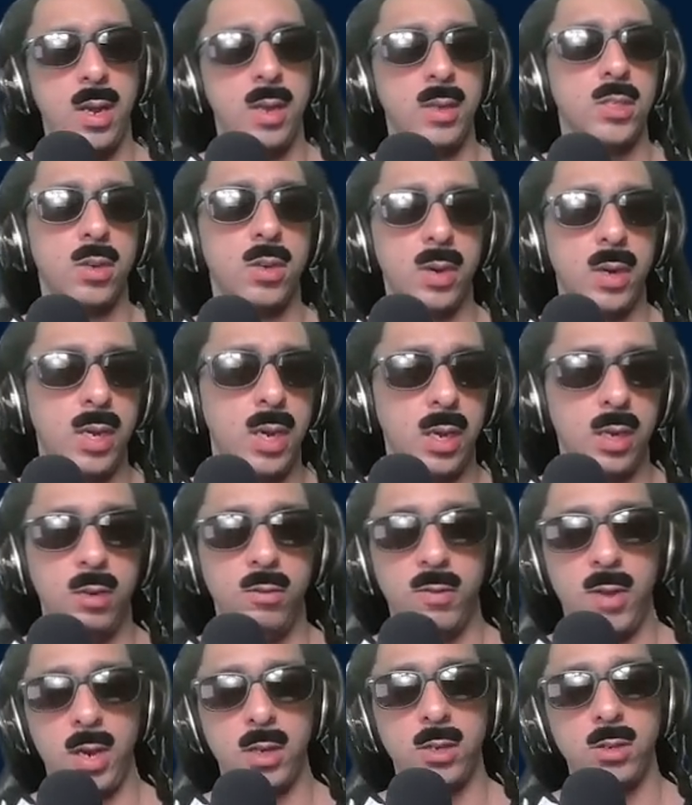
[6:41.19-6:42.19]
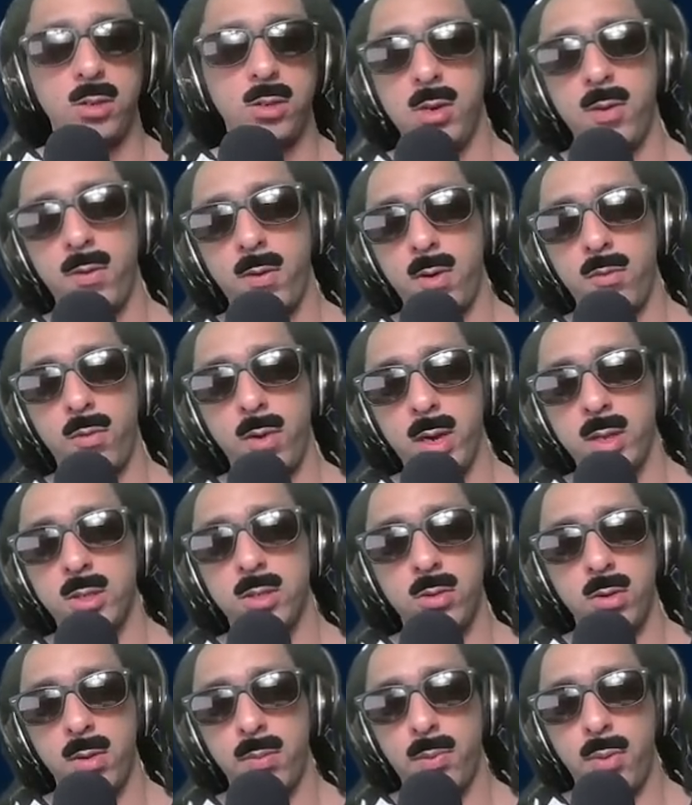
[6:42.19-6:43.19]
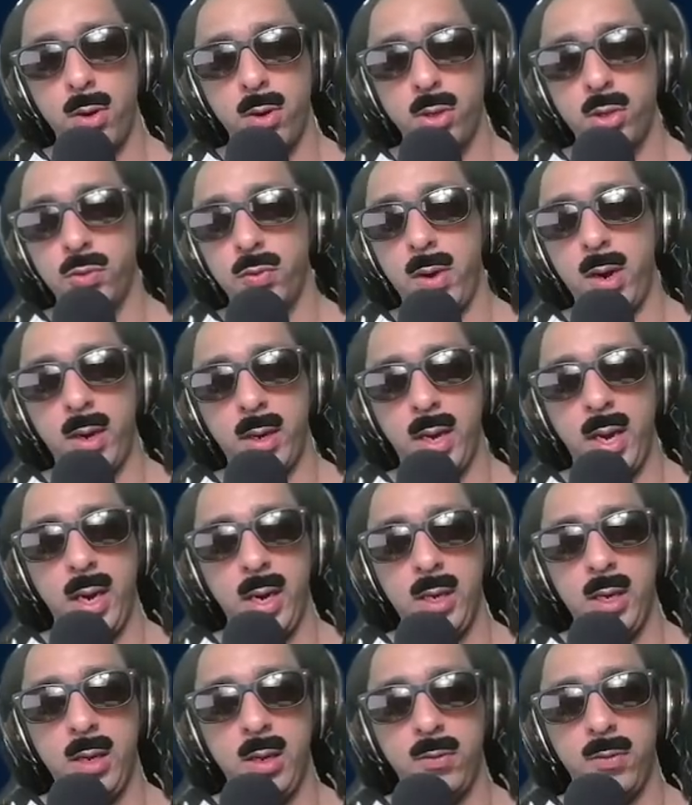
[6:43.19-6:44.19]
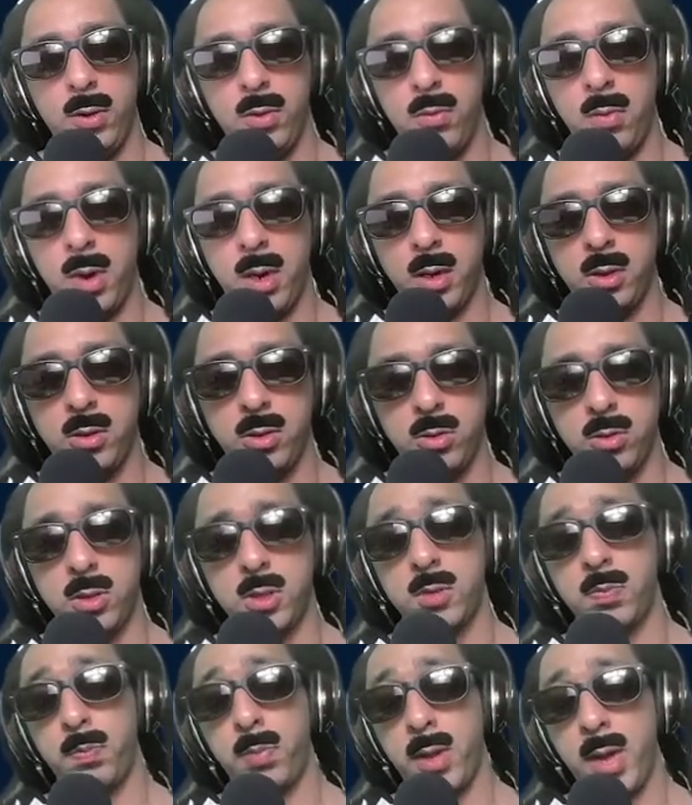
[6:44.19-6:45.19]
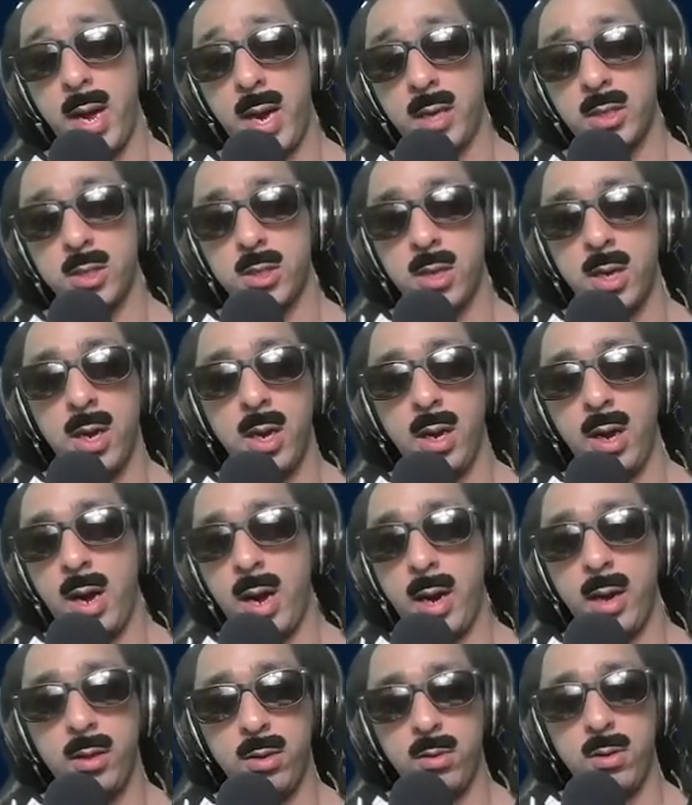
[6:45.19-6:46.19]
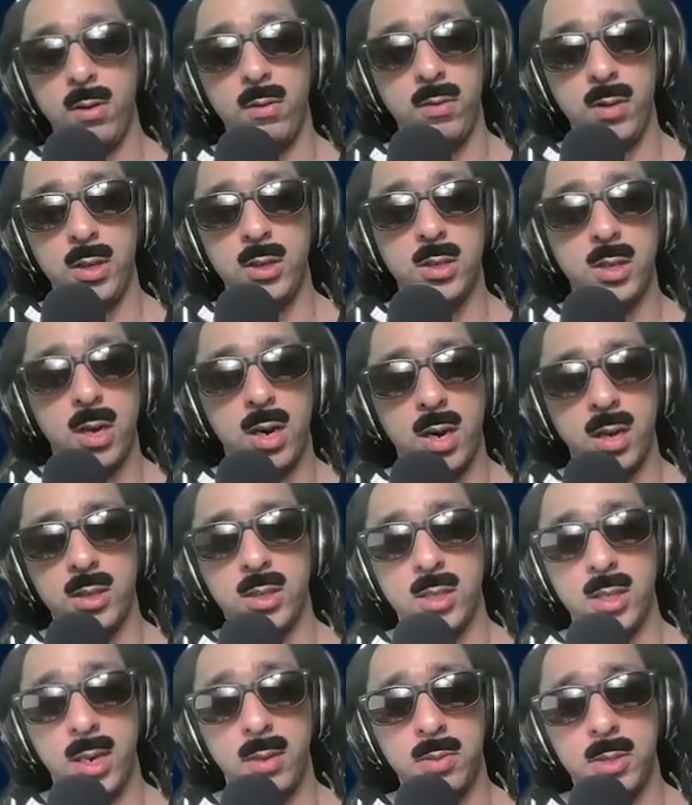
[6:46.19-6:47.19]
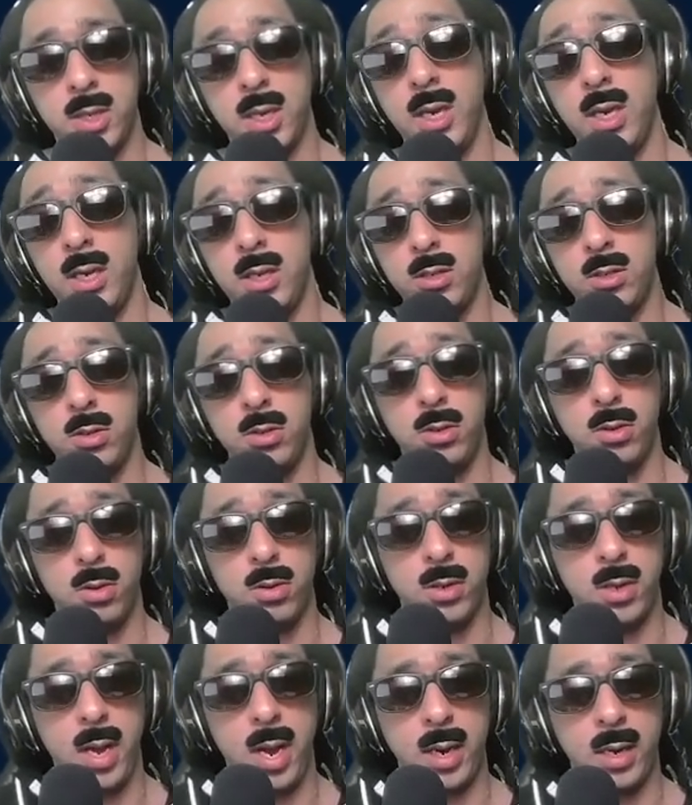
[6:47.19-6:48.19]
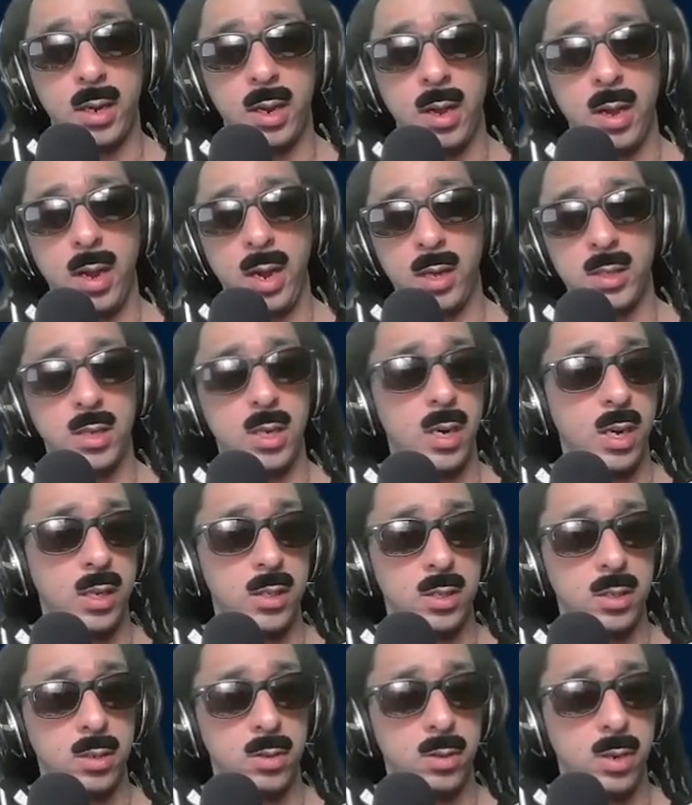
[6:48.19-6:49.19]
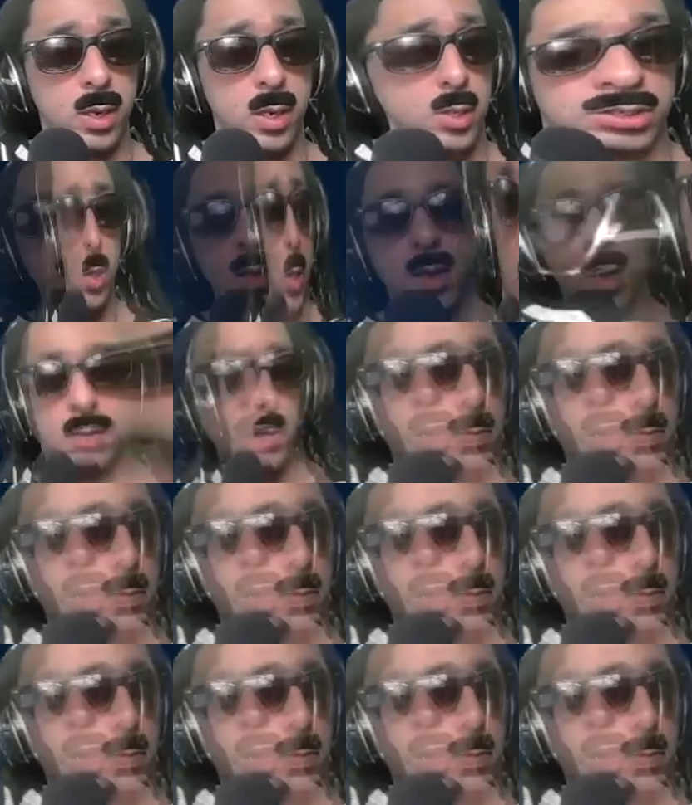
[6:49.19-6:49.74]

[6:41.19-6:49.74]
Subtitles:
So again, you've got two different ways to approach Rare Candy if you wanted to splash either of these concepts into your deck as a nice little engine.